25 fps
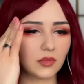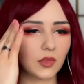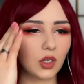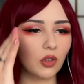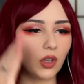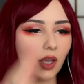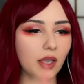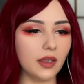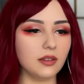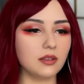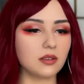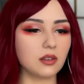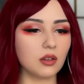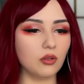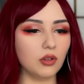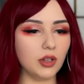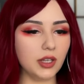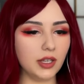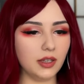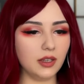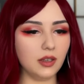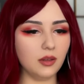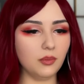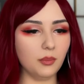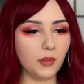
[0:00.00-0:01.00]
Okay, so
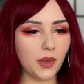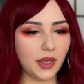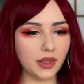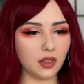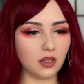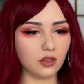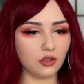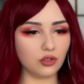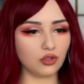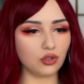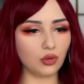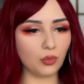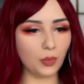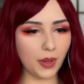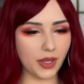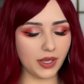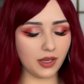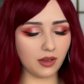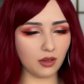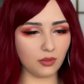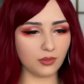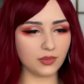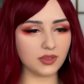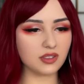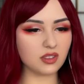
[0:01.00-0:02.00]
he managed to
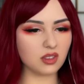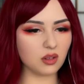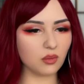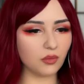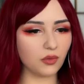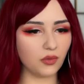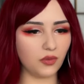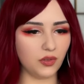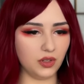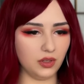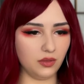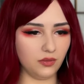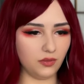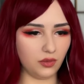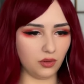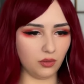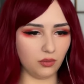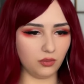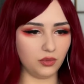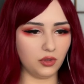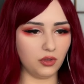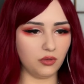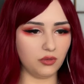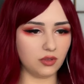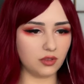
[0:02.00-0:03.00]
pick up something
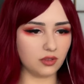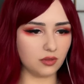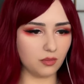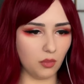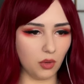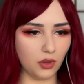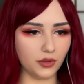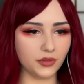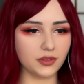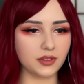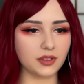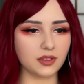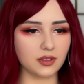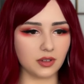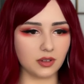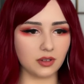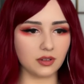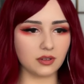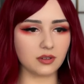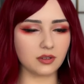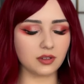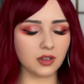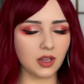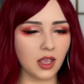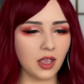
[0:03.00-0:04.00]
from those
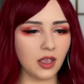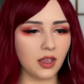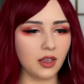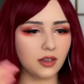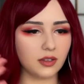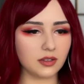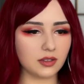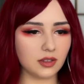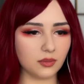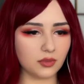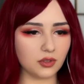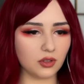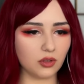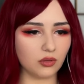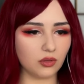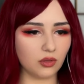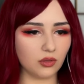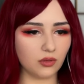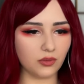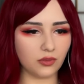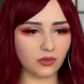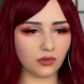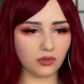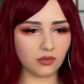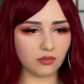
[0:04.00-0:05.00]
monsters. Some sort
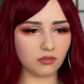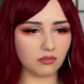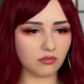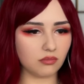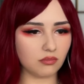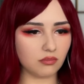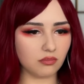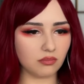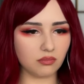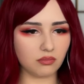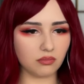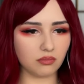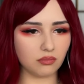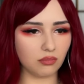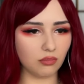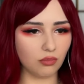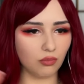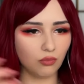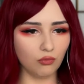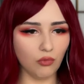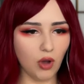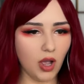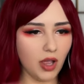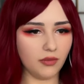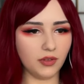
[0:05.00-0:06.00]
of...
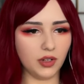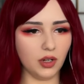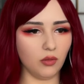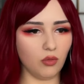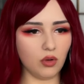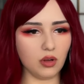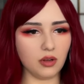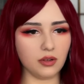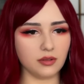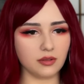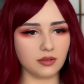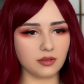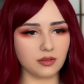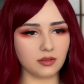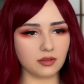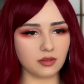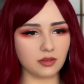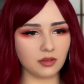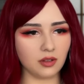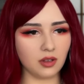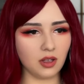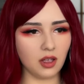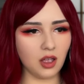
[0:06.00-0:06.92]
whatever that was.